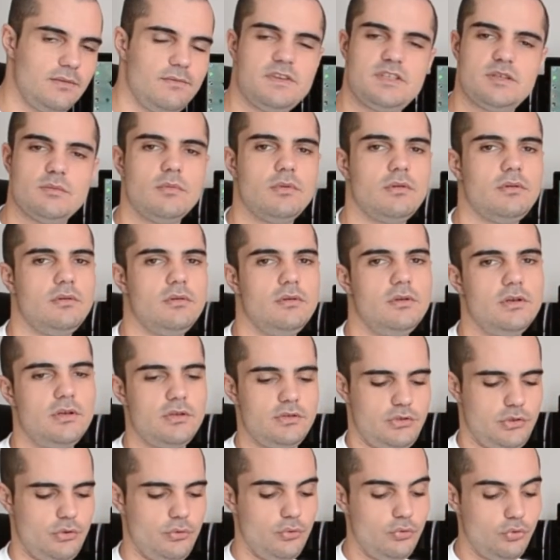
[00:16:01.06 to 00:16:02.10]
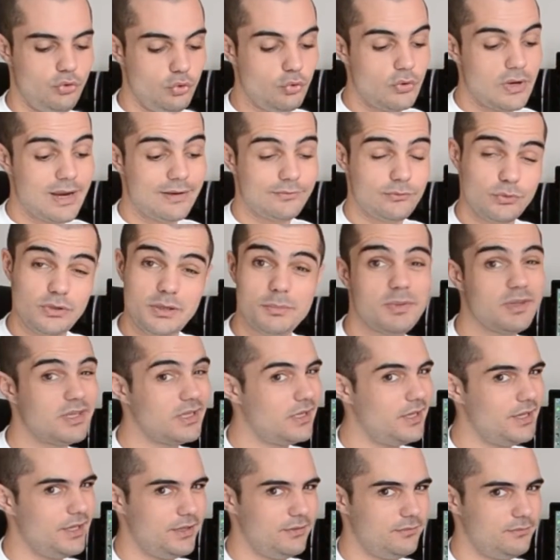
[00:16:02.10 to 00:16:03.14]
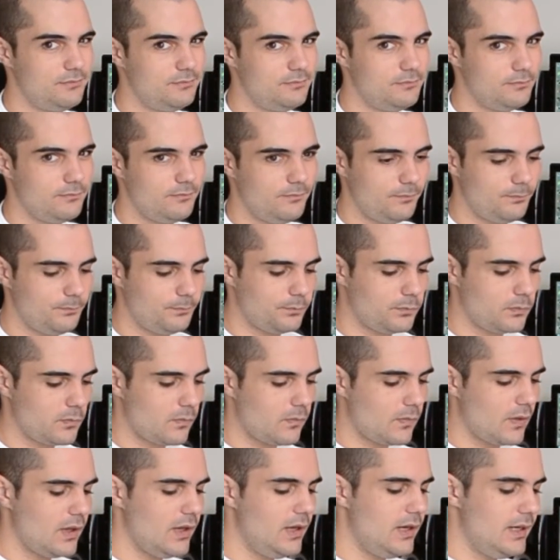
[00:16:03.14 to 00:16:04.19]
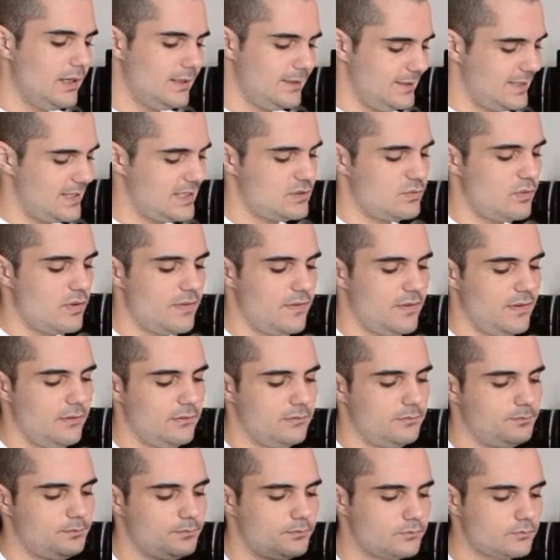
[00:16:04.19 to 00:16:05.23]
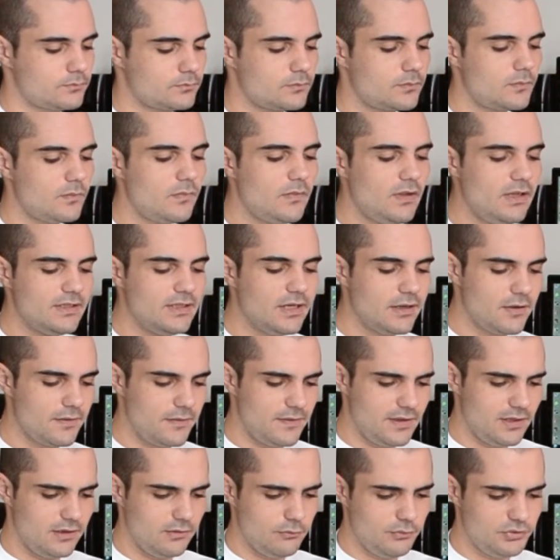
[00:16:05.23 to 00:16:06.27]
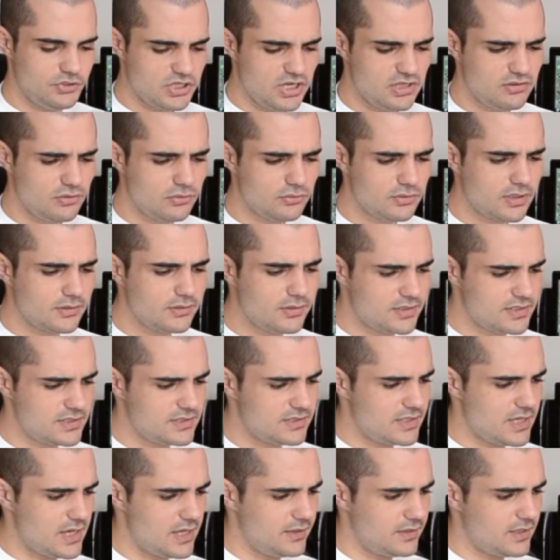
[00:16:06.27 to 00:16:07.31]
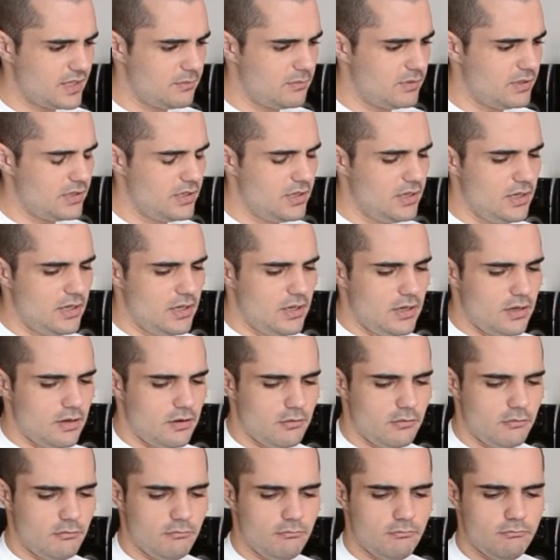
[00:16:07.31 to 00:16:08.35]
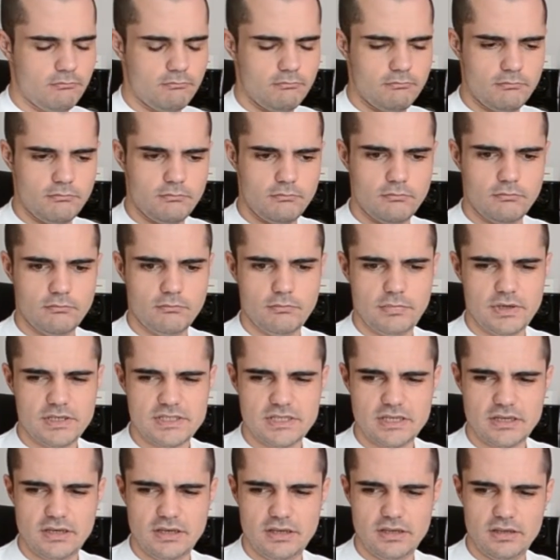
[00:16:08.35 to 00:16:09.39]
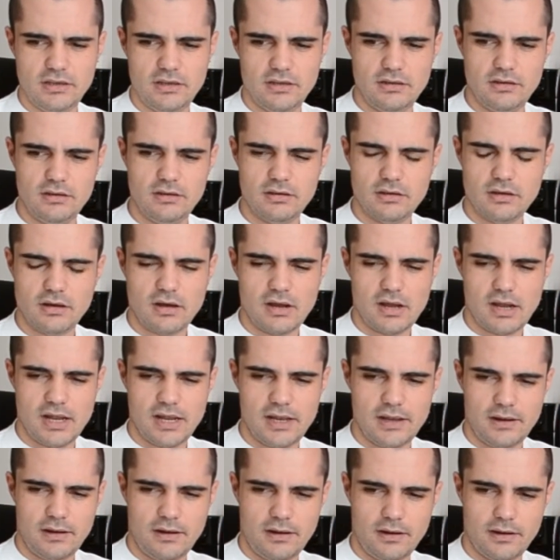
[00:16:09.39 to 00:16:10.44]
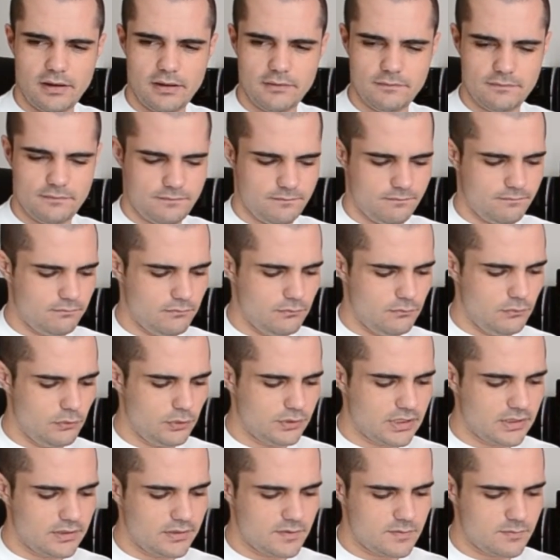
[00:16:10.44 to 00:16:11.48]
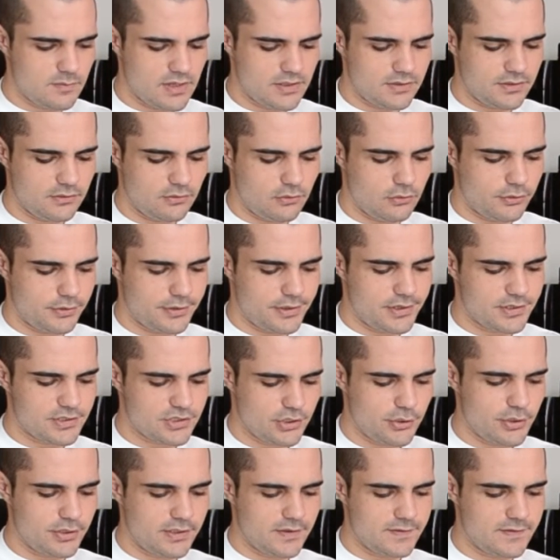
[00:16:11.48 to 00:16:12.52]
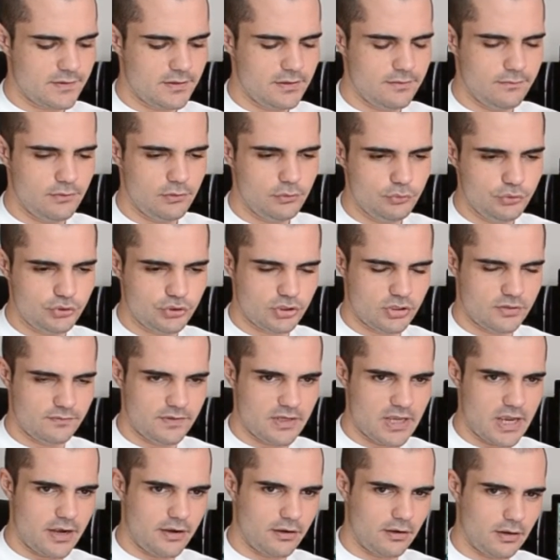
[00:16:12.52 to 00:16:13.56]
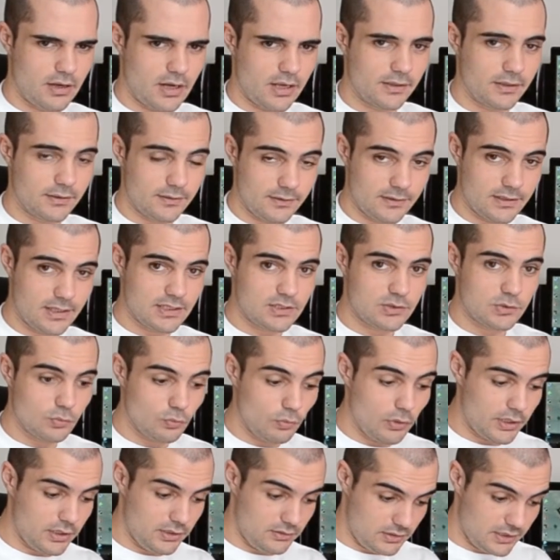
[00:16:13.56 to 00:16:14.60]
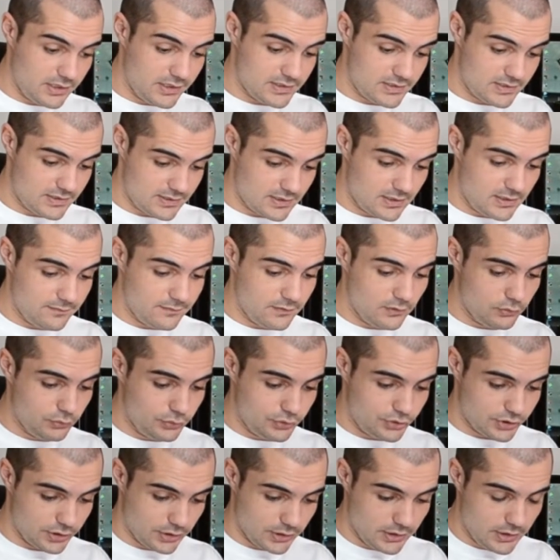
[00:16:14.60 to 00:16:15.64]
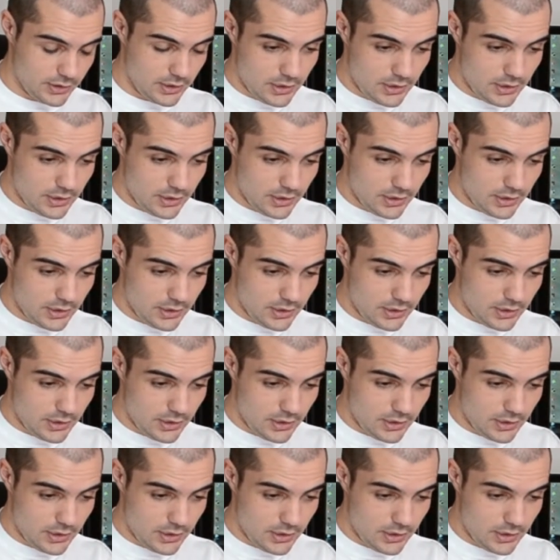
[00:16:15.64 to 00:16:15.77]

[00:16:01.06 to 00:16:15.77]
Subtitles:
visible. So you do have to keep it clean. That's one thing. Another thing, which I don't understand, I mean, basically I looked at this Manticor and I saw it as an evolution of the Ironclad. And that's what it is, it's an evolution.